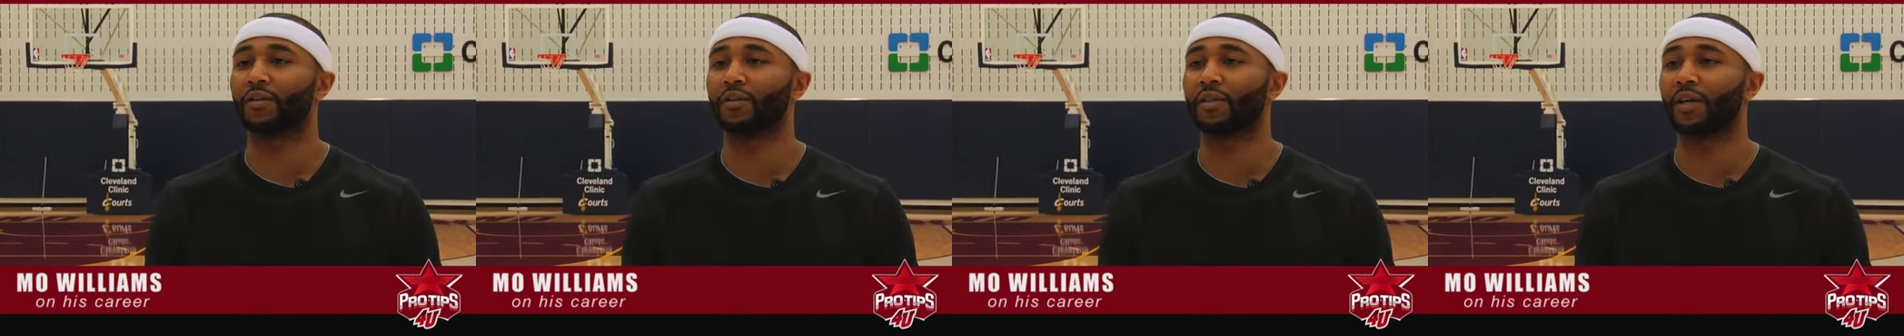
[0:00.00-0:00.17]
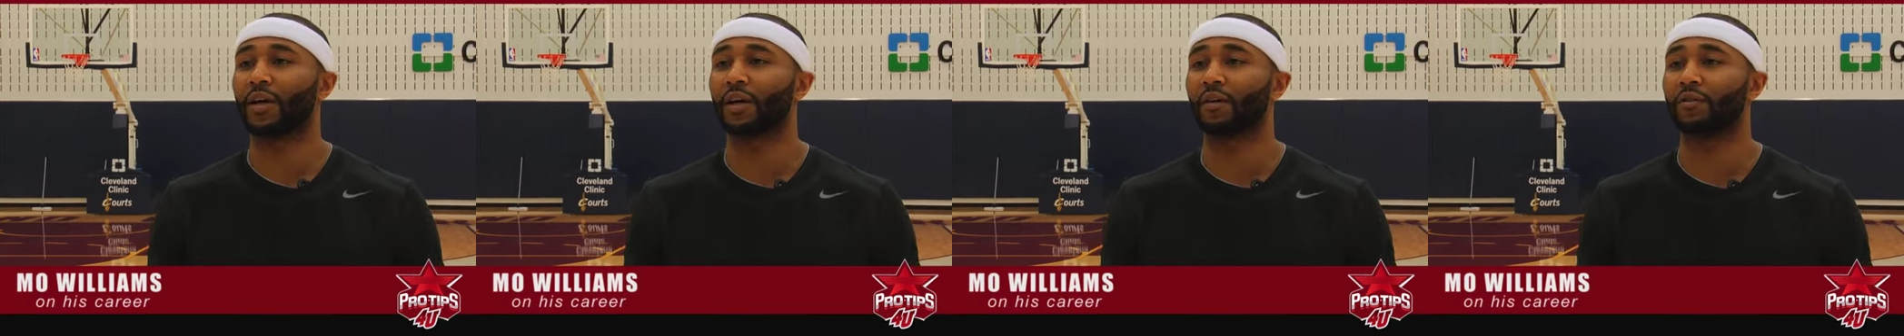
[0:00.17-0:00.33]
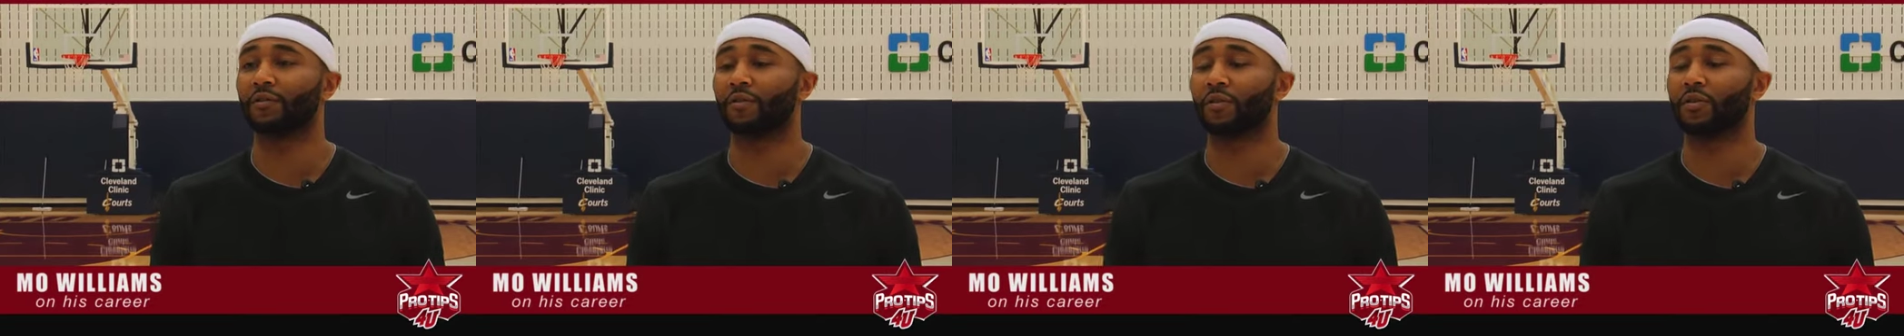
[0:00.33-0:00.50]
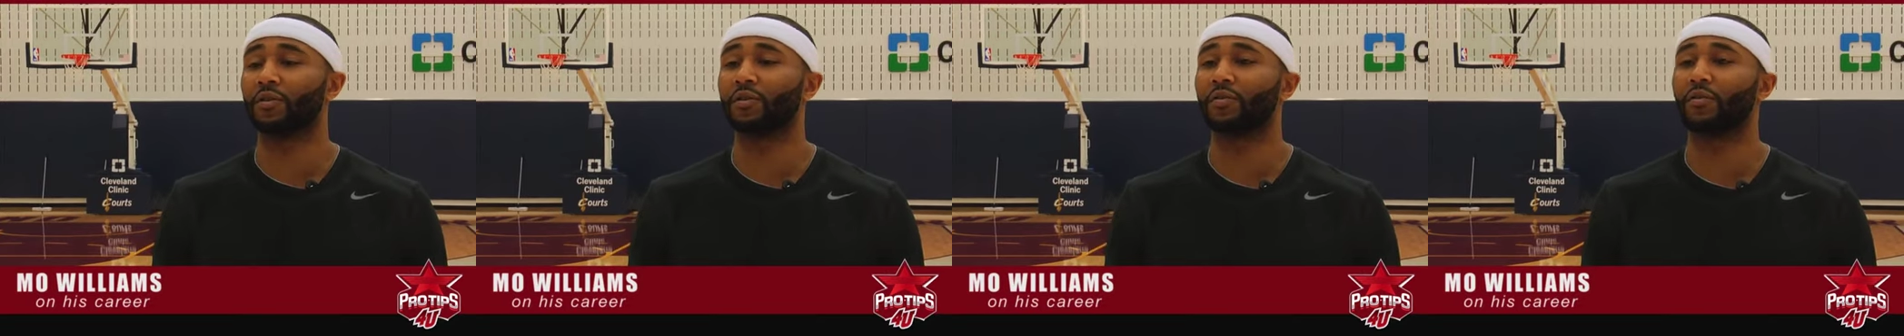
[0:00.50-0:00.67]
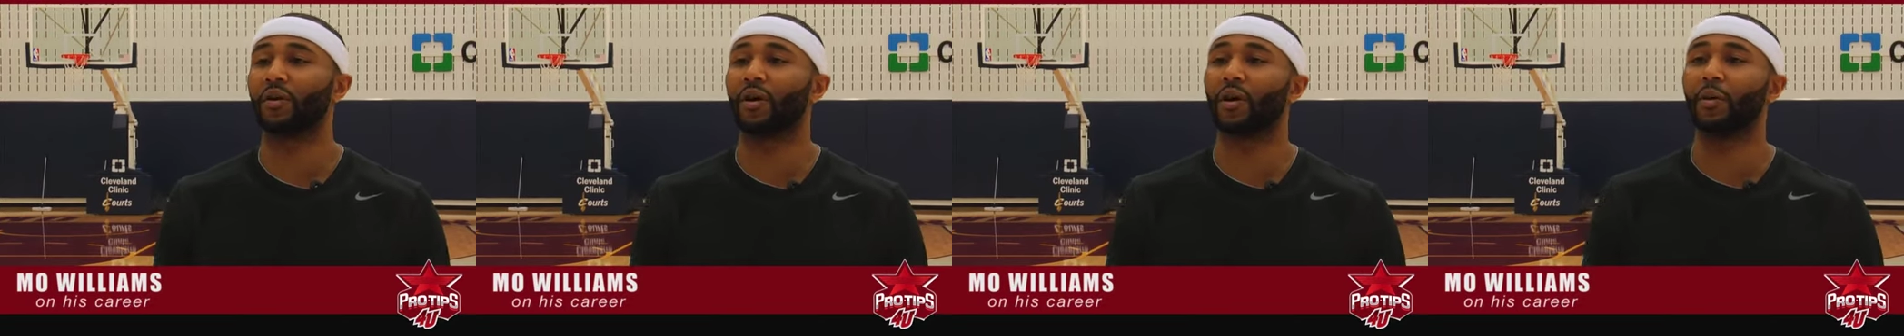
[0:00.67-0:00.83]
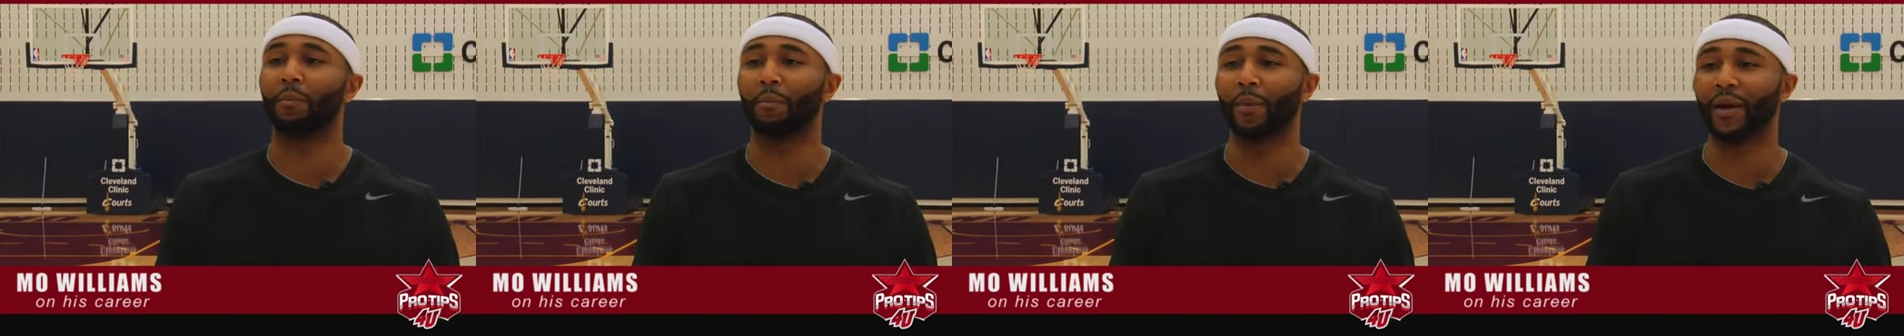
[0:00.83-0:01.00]
inside. First
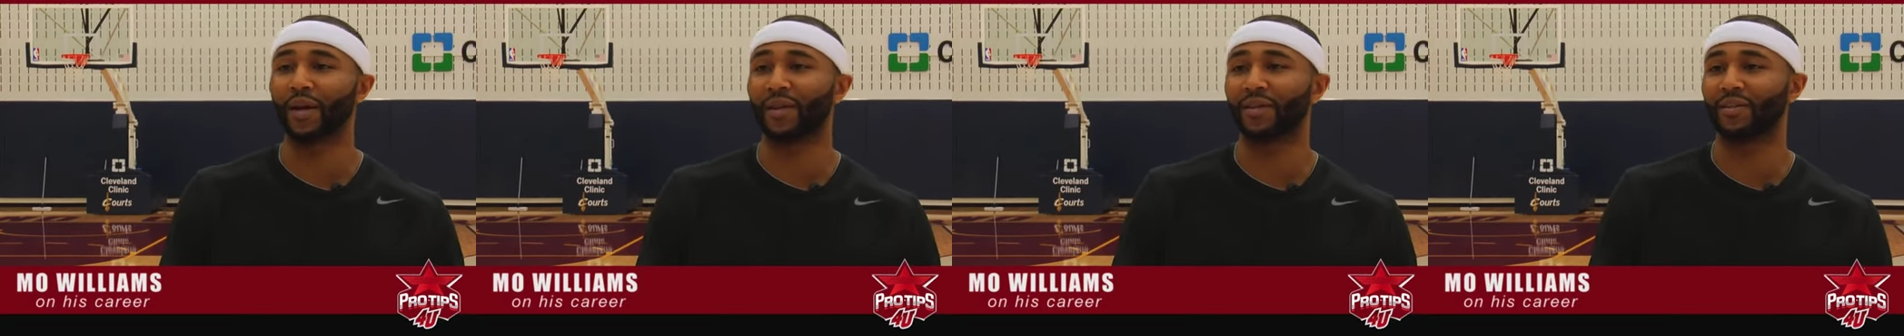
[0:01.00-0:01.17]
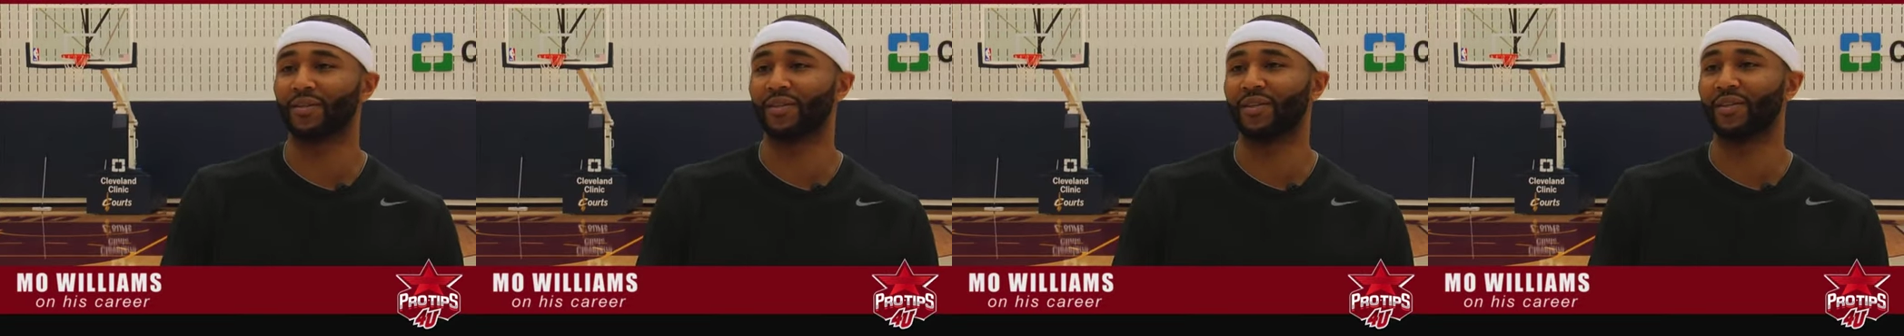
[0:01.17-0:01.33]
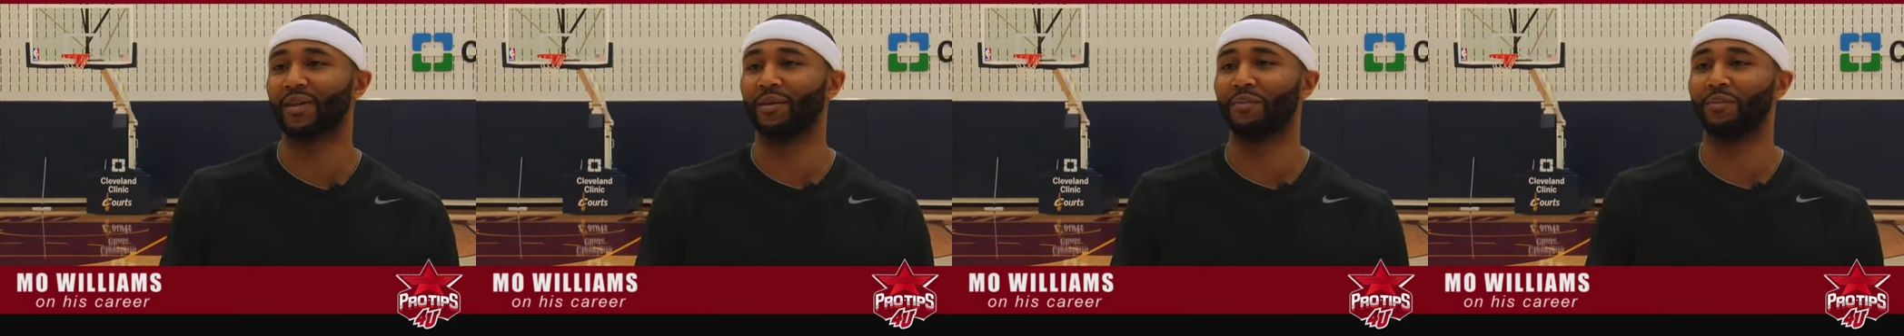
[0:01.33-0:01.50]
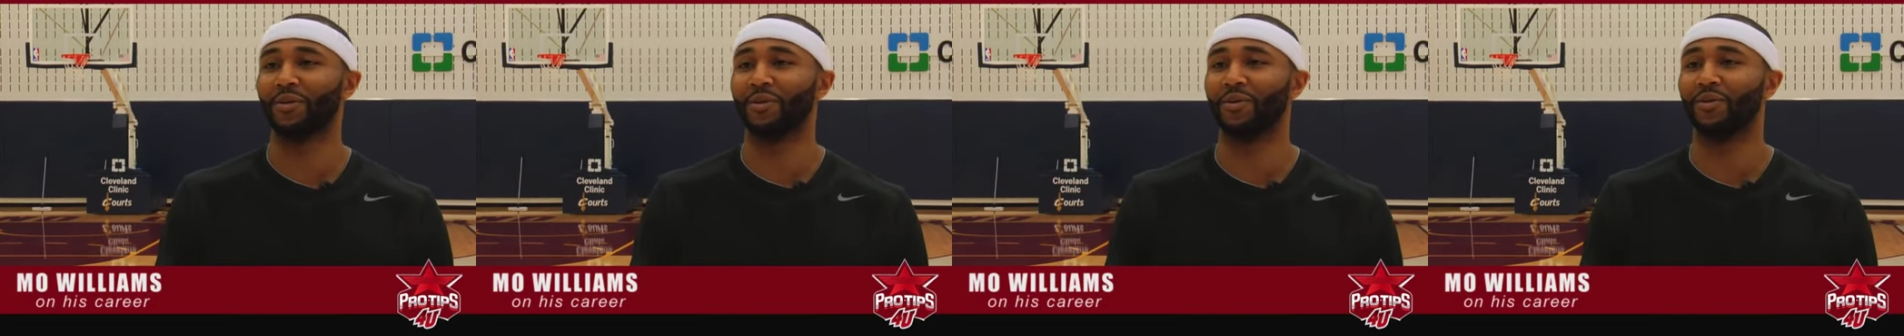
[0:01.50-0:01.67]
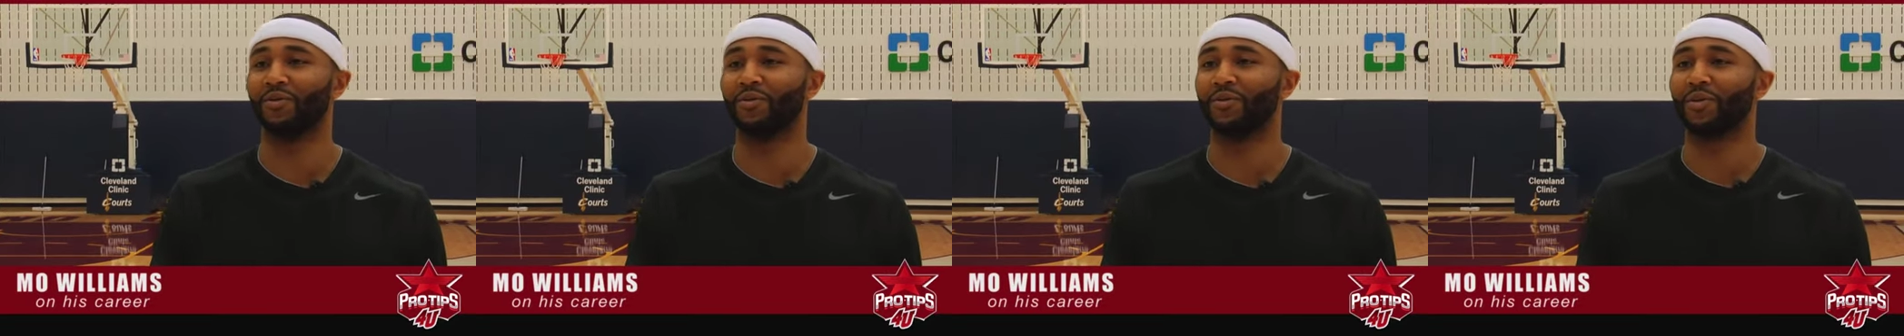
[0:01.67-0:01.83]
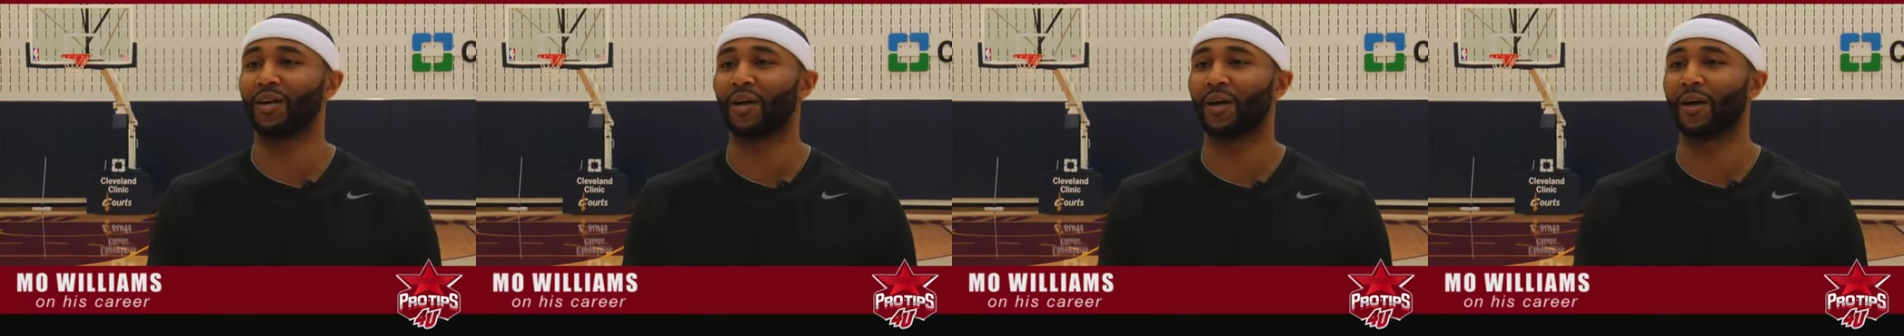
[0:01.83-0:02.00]
of all, make a team in
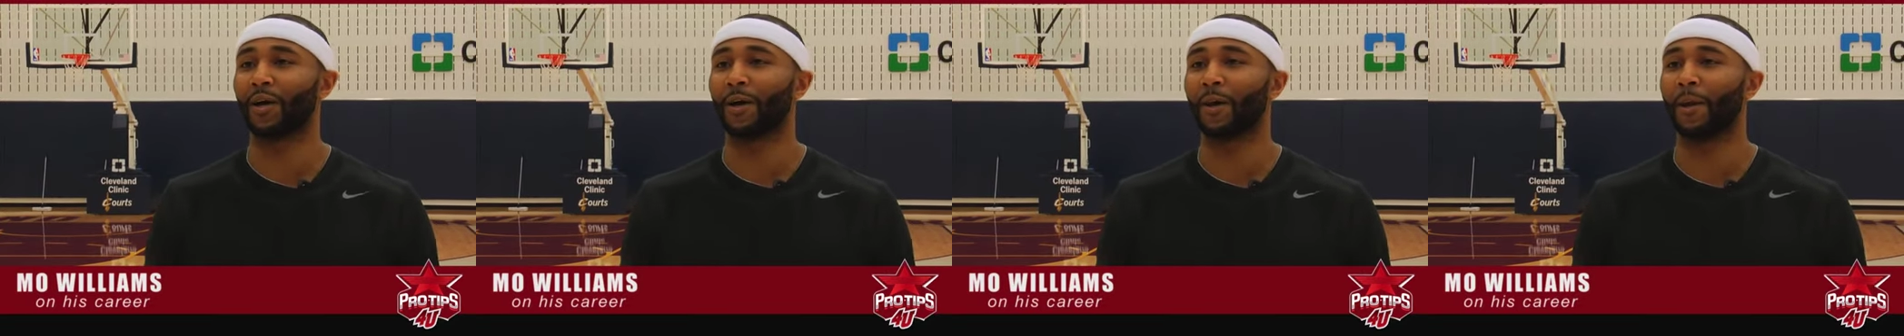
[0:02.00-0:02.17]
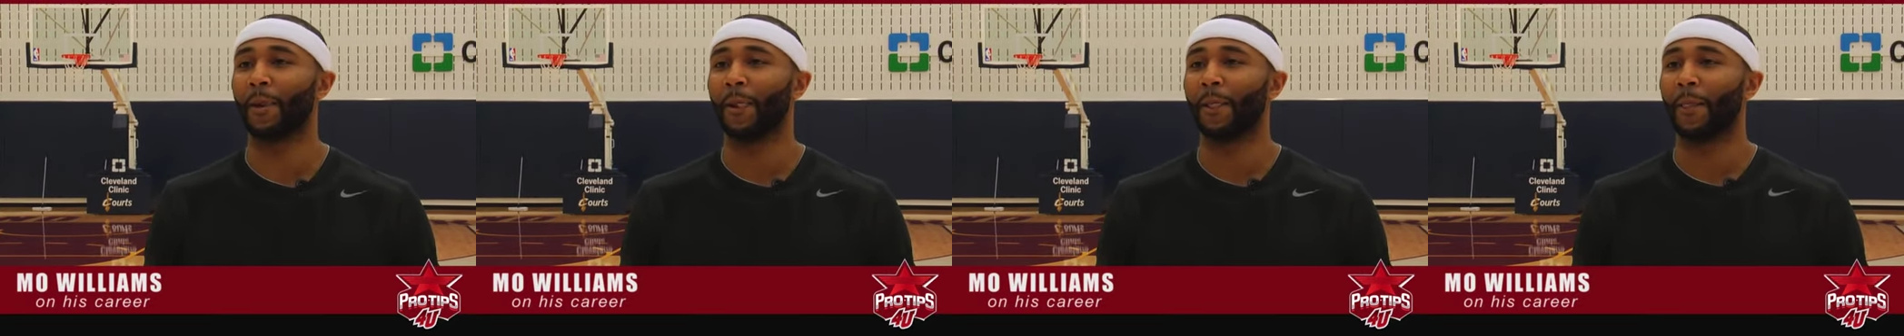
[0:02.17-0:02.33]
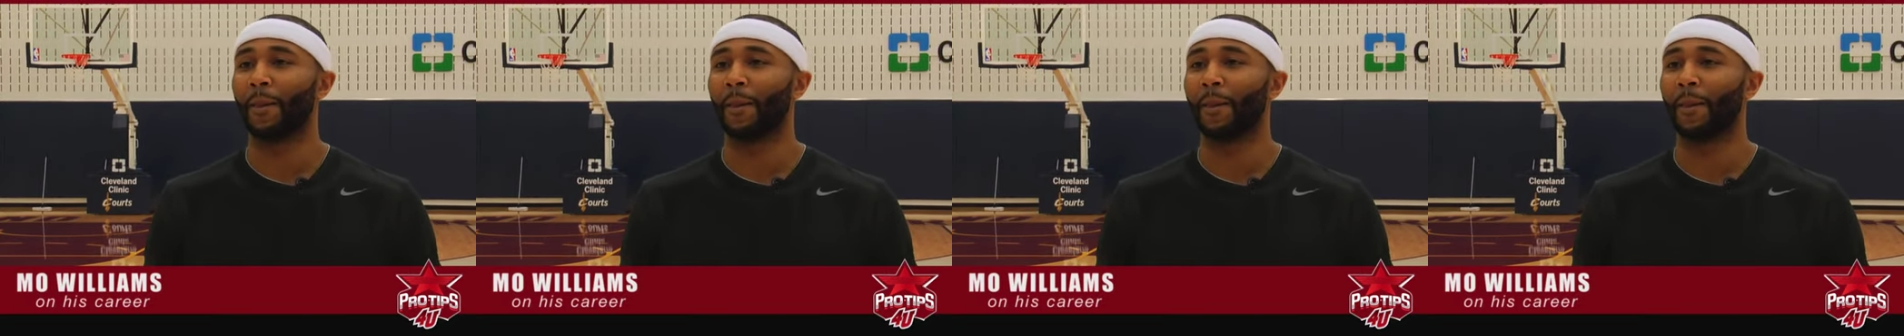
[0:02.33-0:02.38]
Utah.